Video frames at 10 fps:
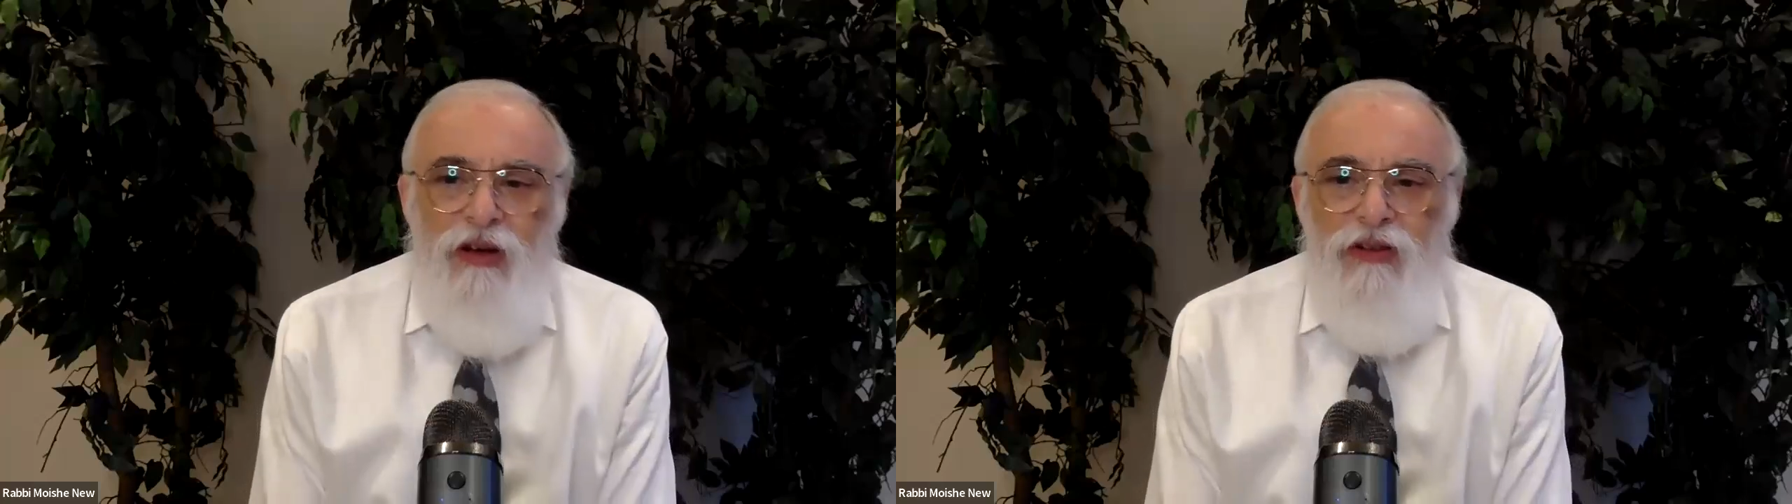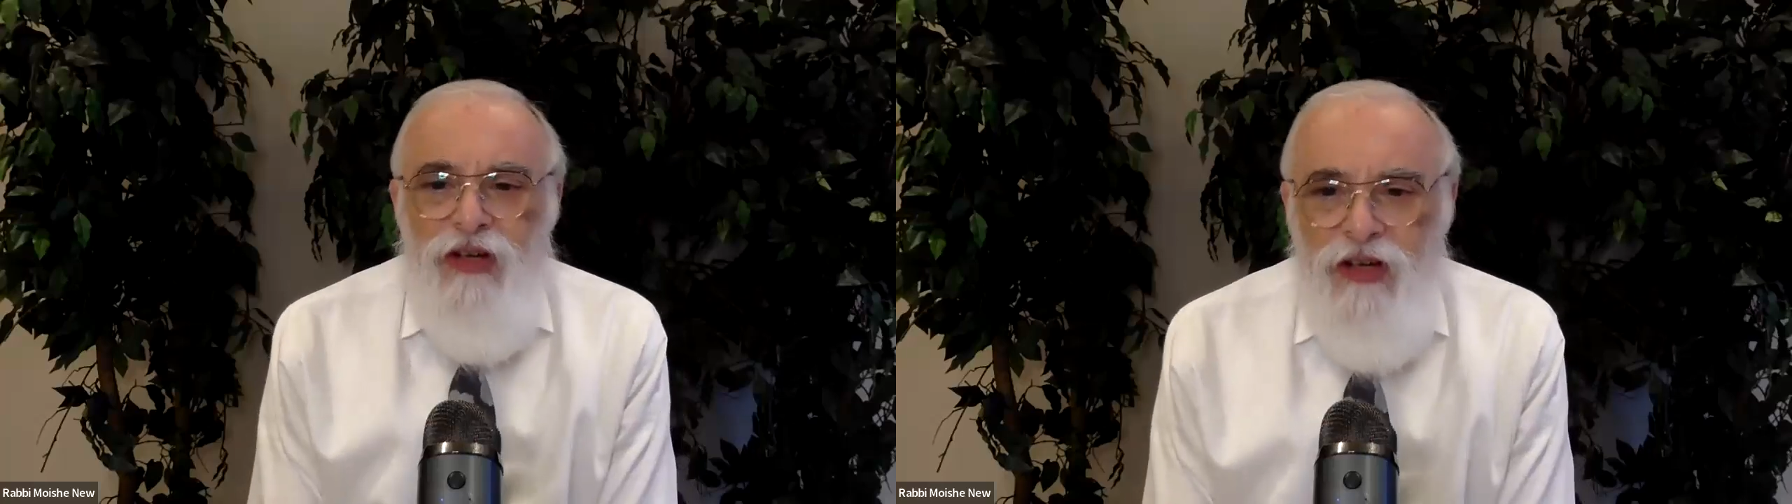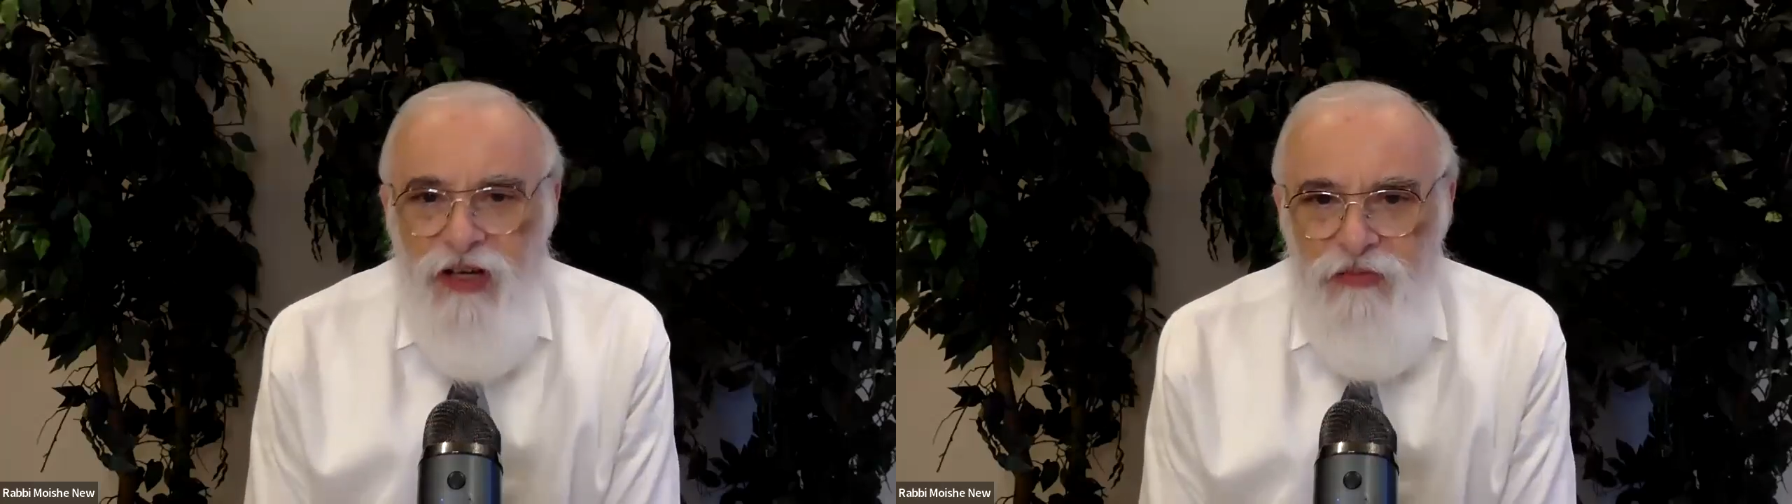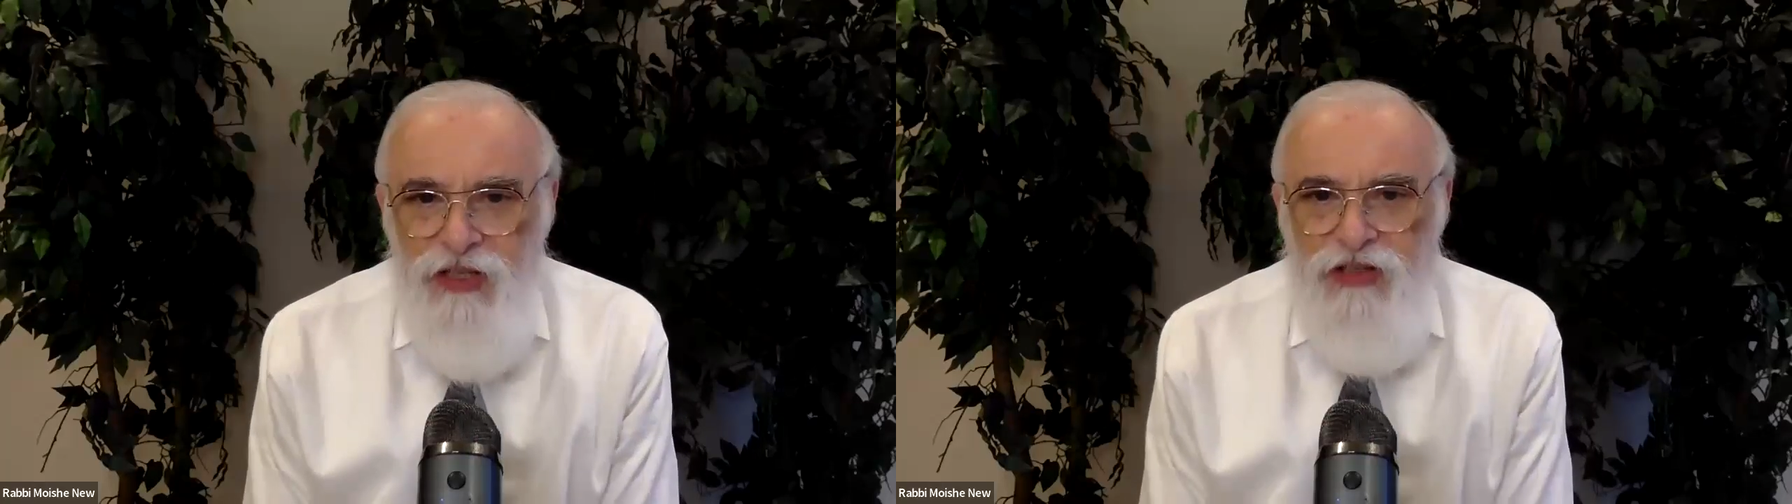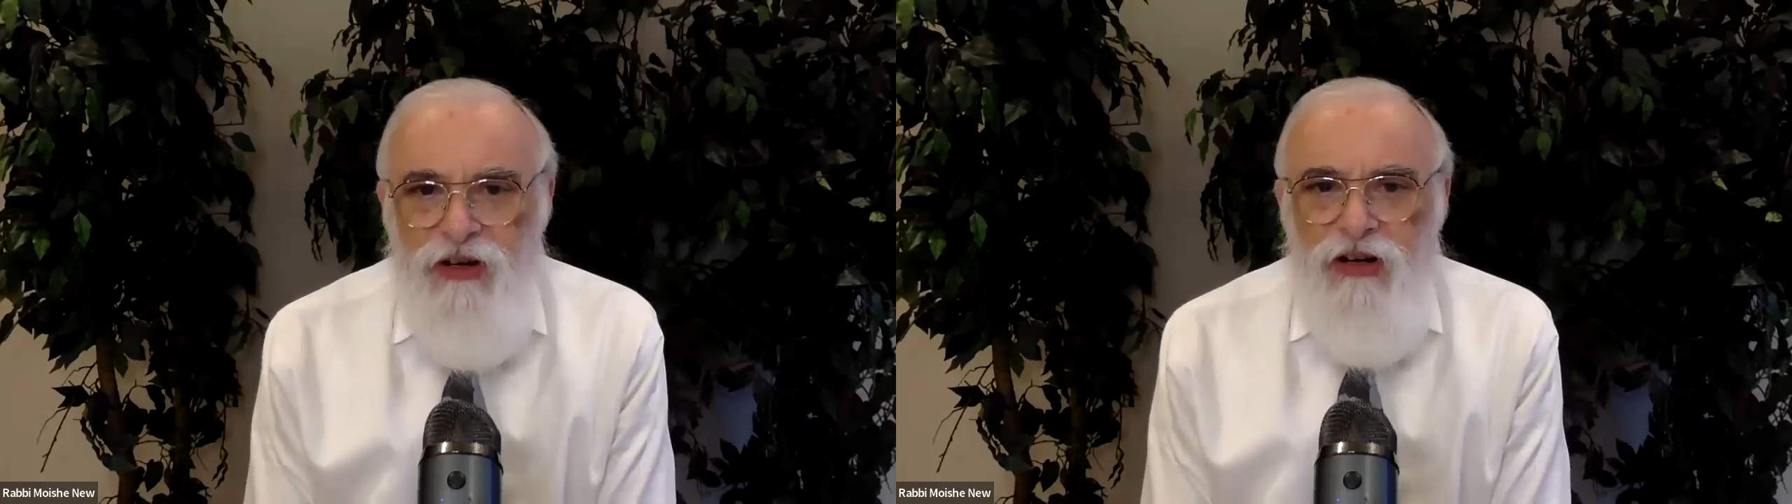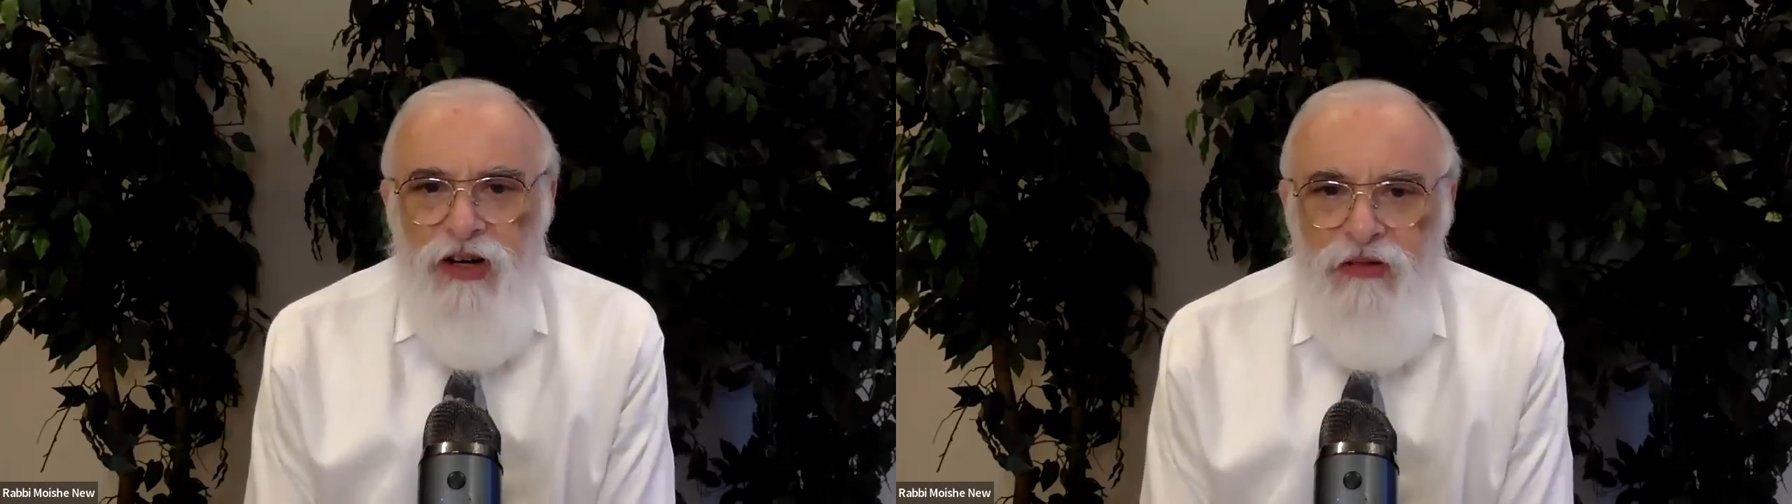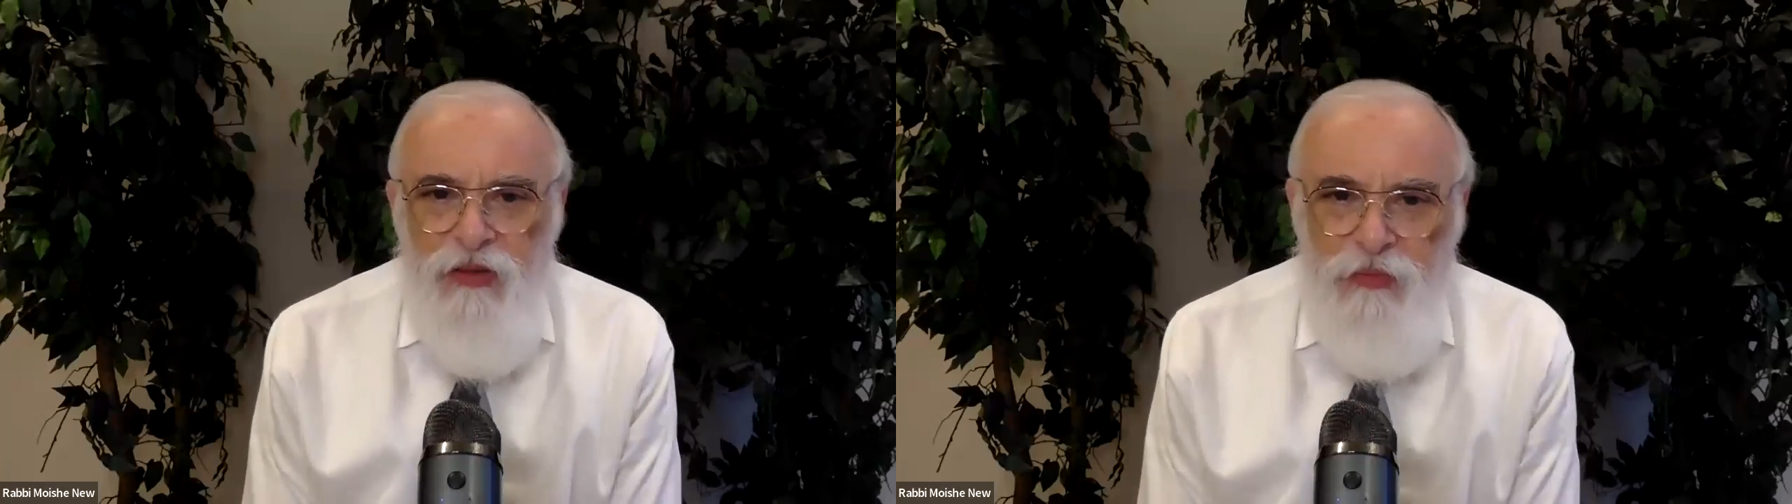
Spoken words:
overcome the strong arm,